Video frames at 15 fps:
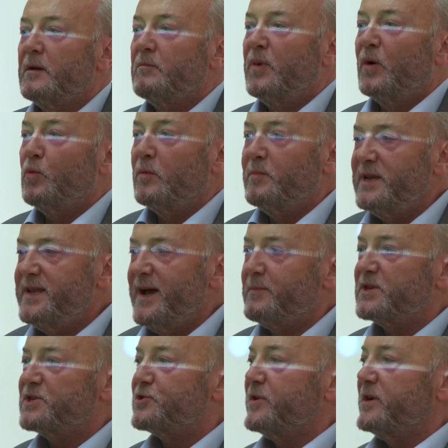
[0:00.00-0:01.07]
but will be
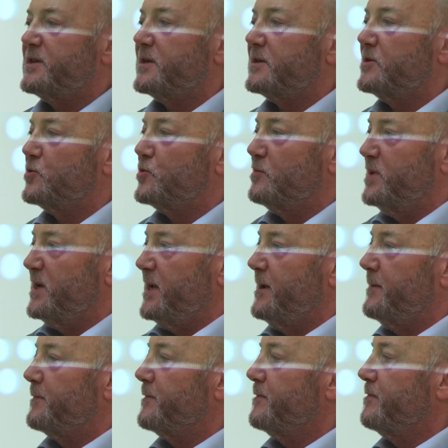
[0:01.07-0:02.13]
demonstrated to be.
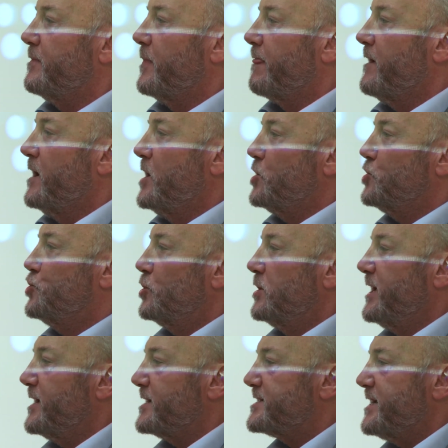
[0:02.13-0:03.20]

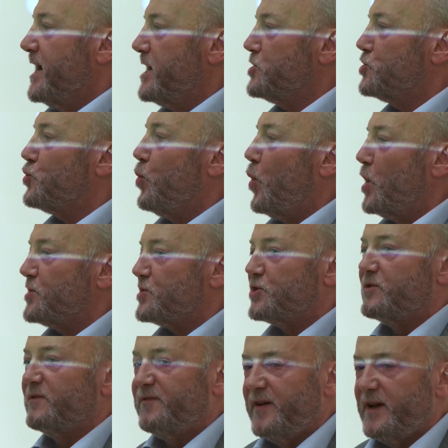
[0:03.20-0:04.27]
Julian Assange wants
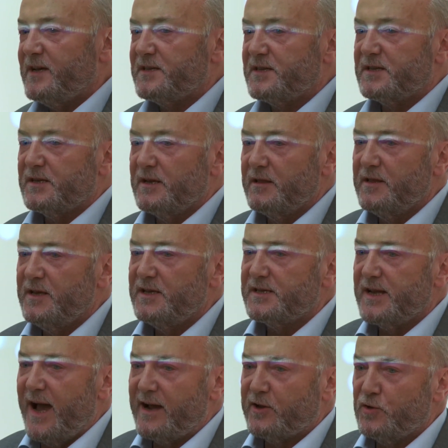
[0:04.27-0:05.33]
to face
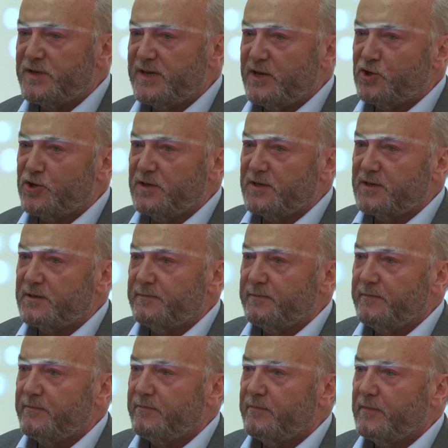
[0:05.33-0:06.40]
these accusations.
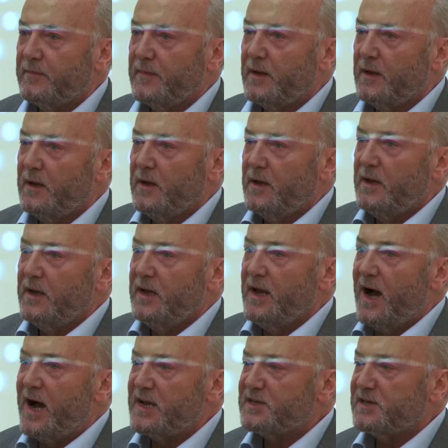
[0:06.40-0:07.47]
He
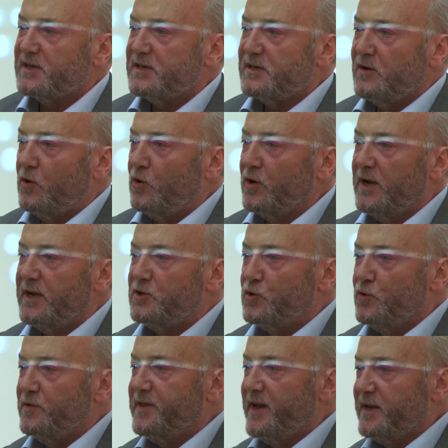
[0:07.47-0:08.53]
asks only
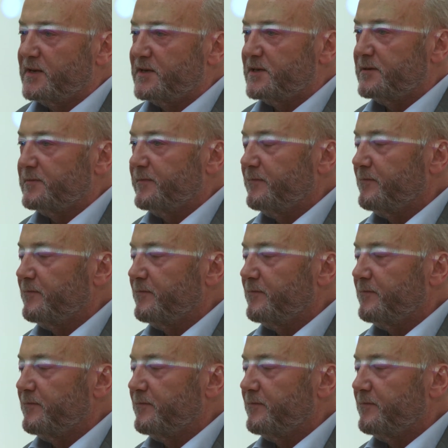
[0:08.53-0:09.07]
2 things.